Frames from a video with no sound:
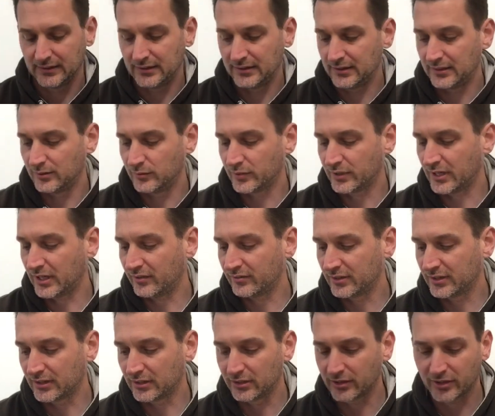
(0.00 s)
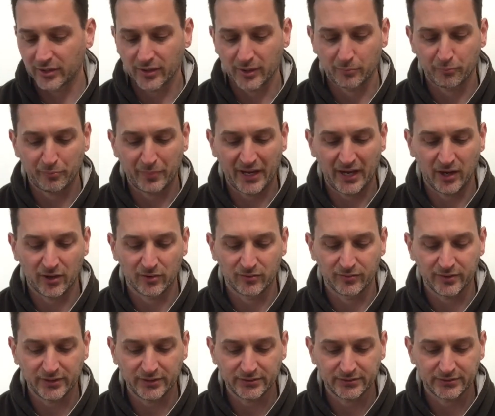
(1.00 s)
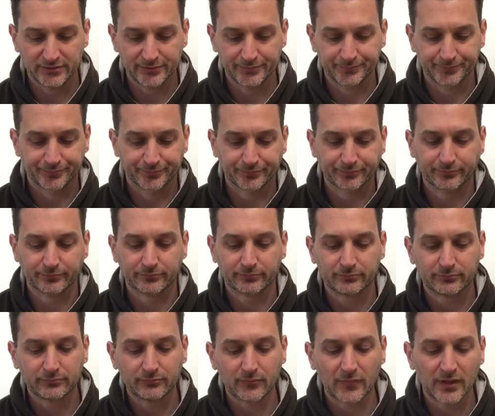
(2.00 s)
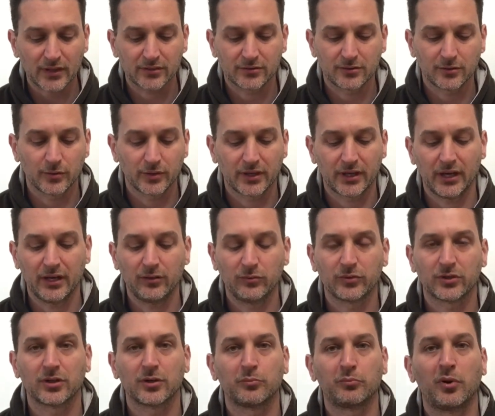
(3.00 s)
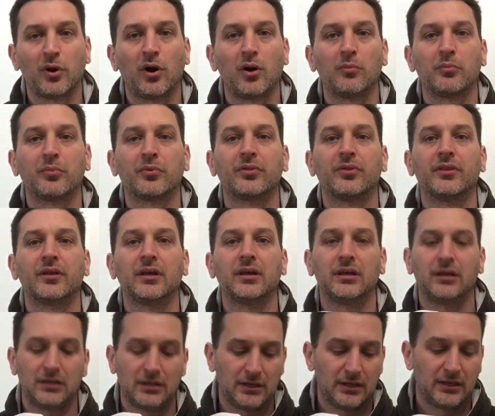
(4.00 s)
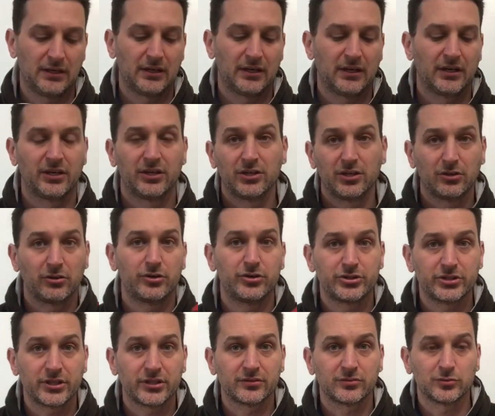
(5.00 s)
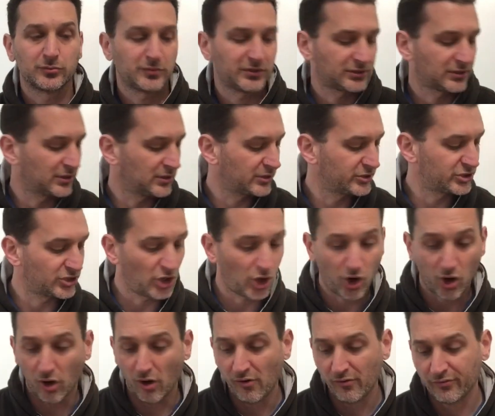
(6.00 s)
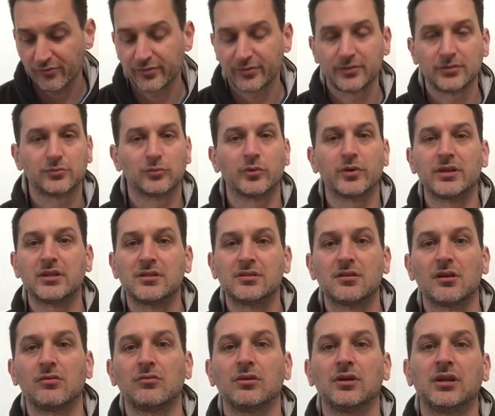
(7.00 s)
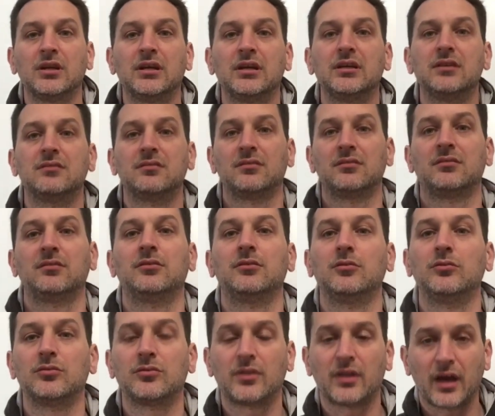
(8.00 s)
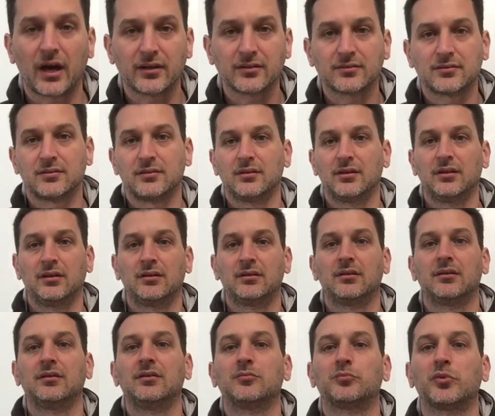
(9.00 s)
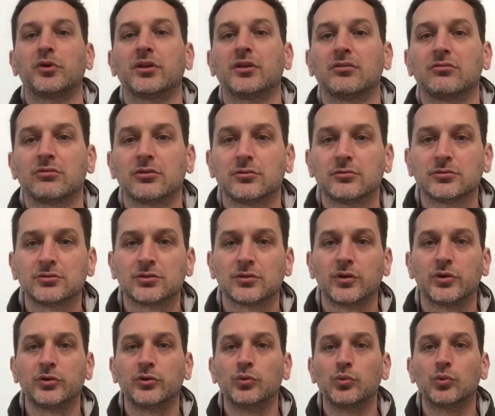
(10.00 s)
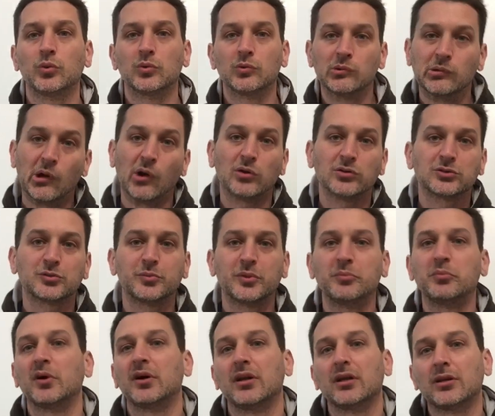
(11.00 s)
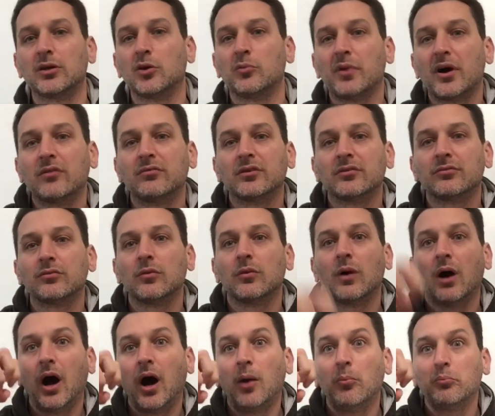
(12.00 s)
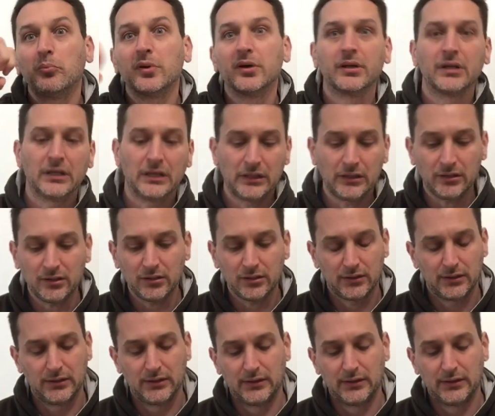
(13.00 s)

We're going to have a little look at the pelvis. So again, we're going to pop the urogenital musculature off. We don't need to use that in these breathing drills, so you will not be pulling your pelvic floor up and in.